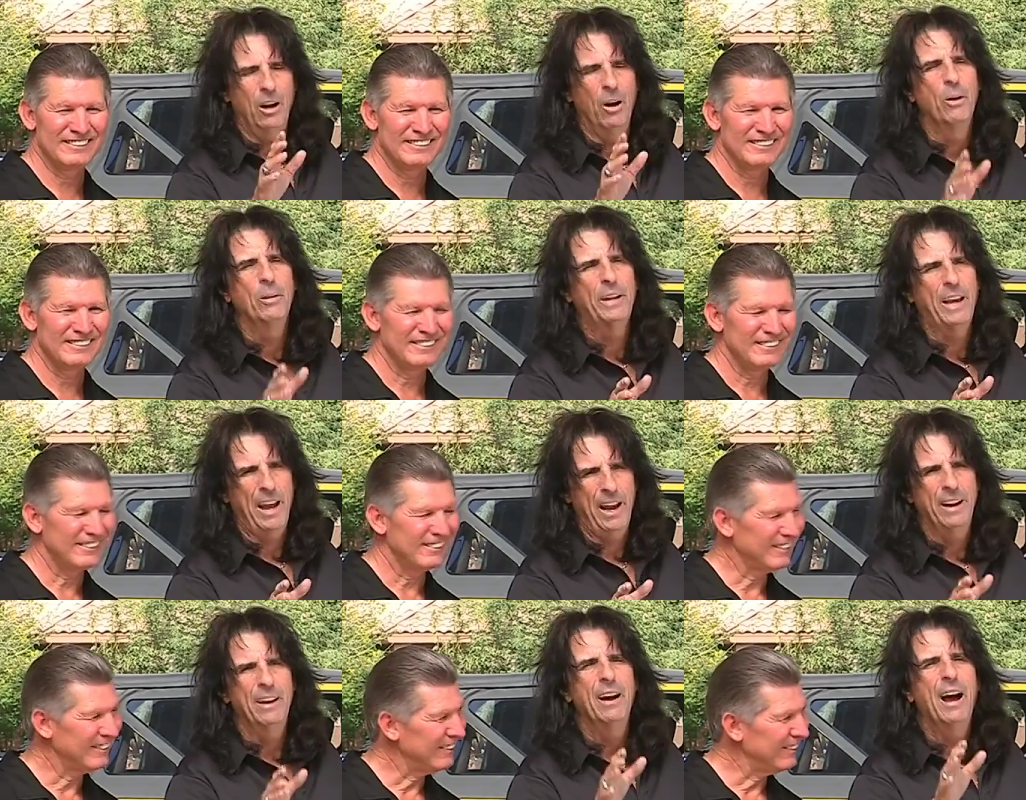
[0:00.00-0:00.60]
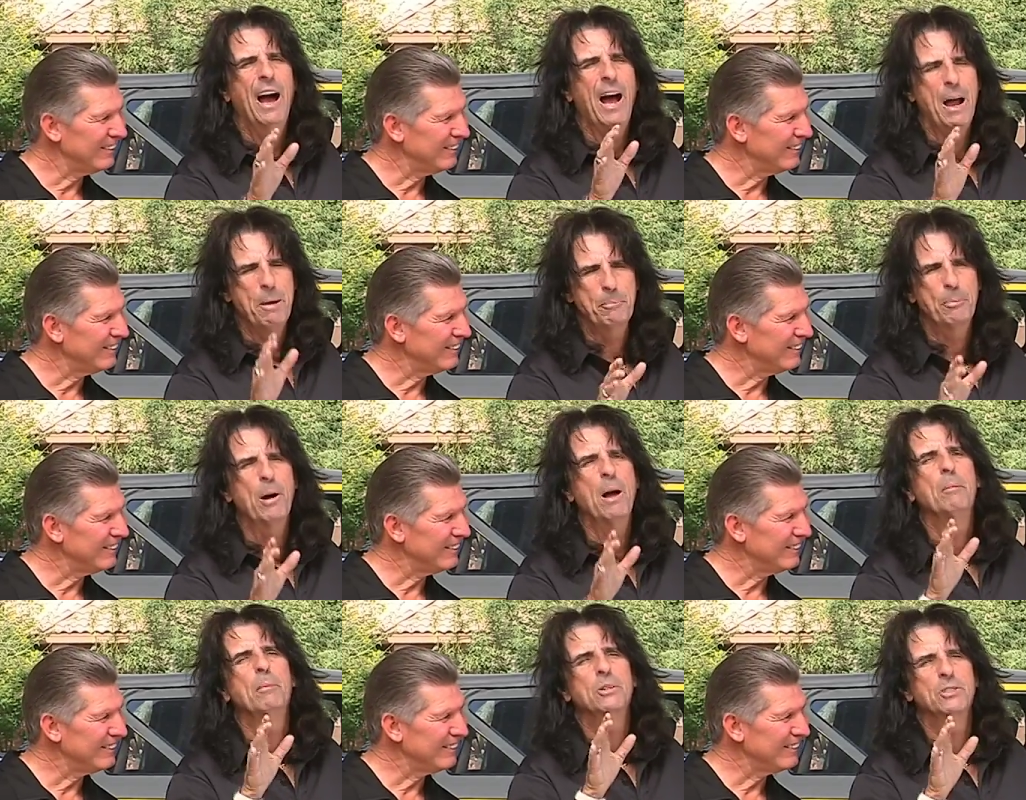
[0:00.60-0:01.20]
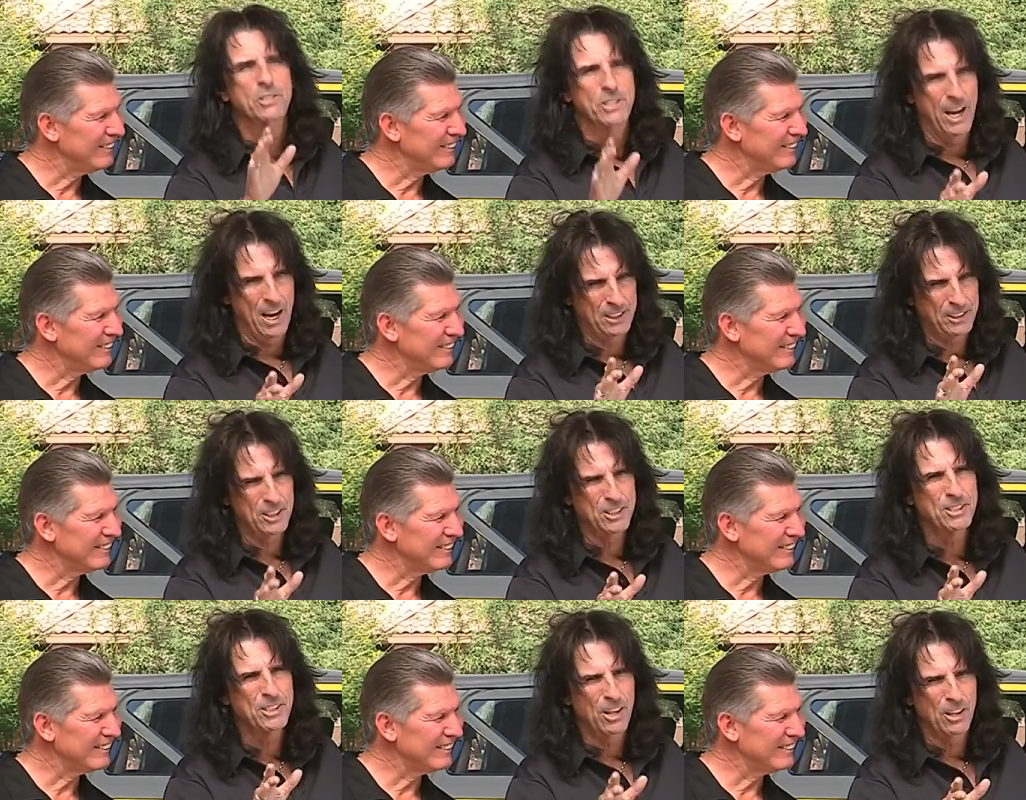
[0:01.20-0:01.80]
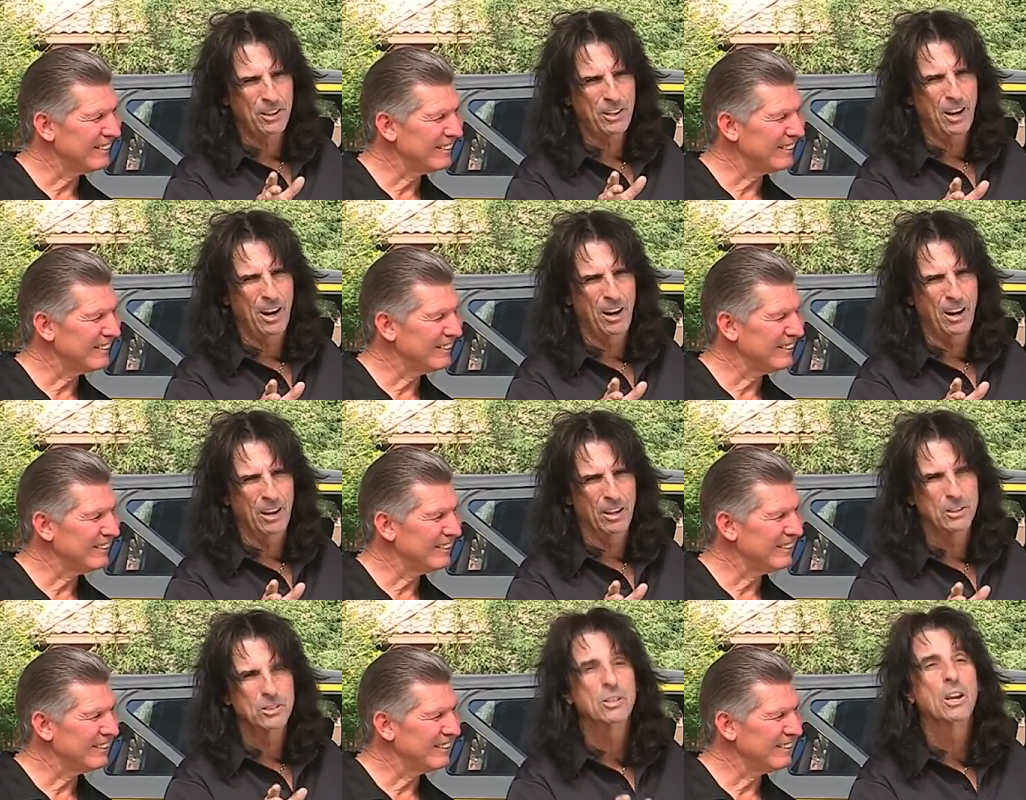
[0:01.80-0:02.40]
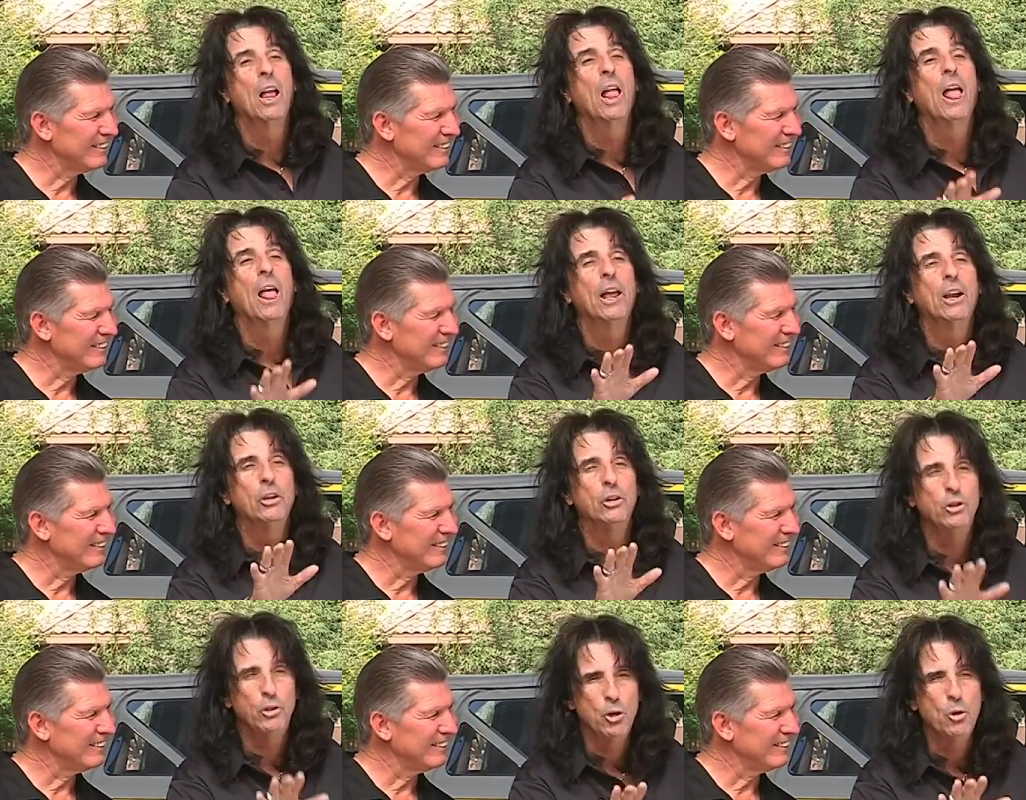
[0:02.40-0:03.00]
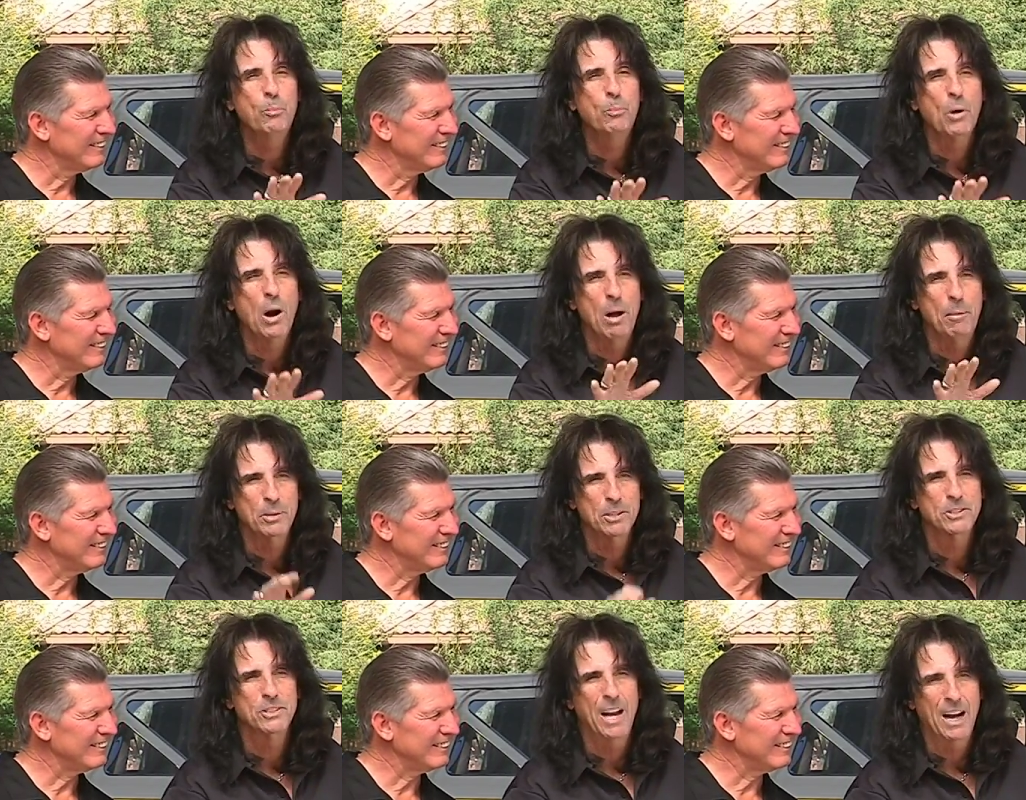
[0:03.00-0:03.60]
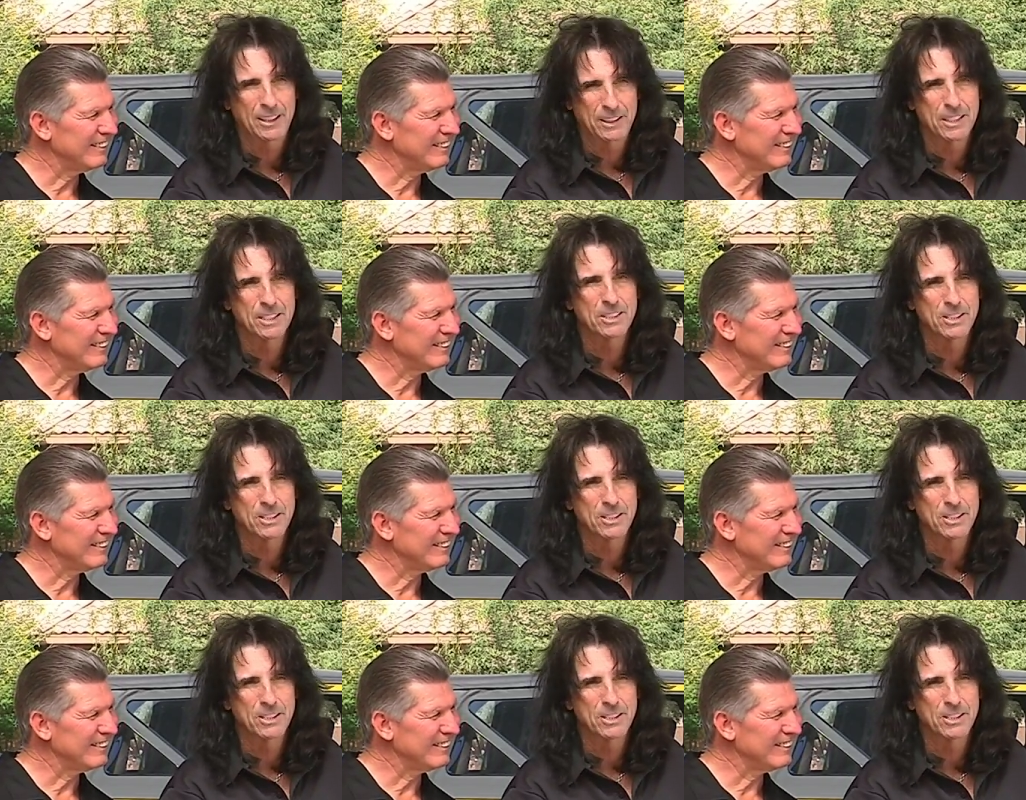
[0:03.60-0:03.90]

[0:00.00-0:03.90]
Speaker 1: Okay, I promise not to sell cars. You promise not to